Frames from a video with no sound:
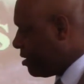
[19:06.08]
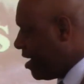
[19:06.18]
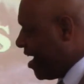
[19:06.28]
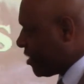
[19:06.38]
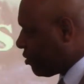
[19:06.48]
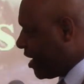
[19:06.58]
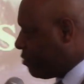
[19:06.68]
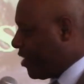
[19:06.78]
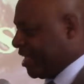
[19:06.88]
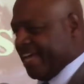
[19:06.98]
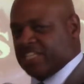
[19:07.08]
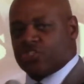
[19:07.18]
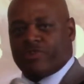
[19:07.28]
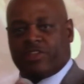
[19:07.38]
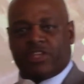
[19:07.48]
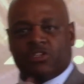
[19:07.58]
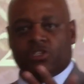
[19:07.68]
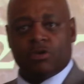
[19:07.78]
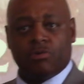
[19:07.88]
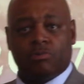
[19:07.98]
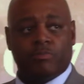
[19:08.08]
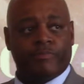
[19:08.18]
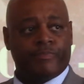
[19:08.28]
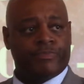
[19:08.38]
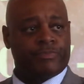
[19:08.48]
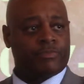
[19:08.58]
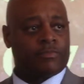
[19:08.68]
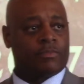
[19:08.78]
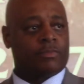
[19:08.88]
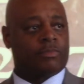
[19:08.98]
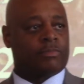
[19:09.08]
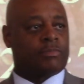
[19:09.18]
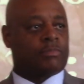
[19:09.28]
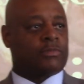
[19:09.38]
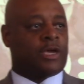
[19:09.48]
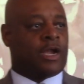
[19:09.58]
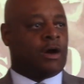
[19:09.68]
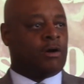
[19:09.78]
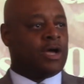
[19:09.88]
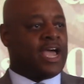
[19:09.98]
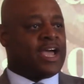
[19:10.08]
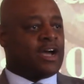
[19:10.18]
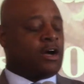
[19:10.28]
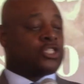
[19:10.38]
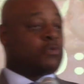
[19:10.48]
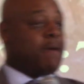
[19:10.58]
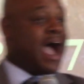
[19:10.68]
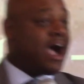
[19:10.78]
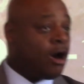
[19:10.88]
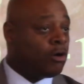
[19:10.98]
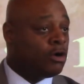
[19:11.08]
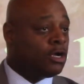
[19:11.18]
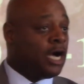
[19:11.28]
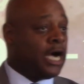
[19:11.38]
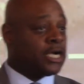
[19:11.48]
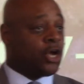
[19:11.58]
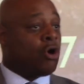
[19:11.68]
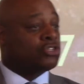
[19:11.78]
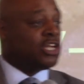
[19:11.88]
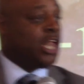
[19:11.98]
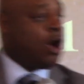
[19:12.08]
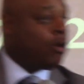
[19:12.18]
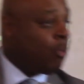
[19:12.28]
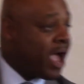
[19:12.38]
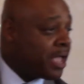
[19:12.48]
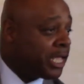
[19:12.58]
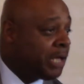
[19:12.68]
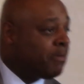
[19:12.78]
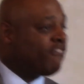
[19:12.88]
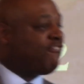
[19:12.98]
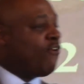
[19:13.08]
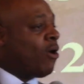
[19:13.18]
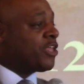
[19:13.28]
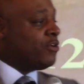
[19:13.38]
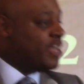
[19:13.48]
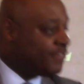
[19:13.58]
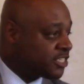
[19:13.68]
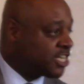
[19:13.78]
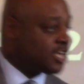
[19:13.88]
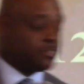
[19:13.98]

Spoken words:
It's so that we can get strengthened too. You know, a smile goes a long way. Before you even touch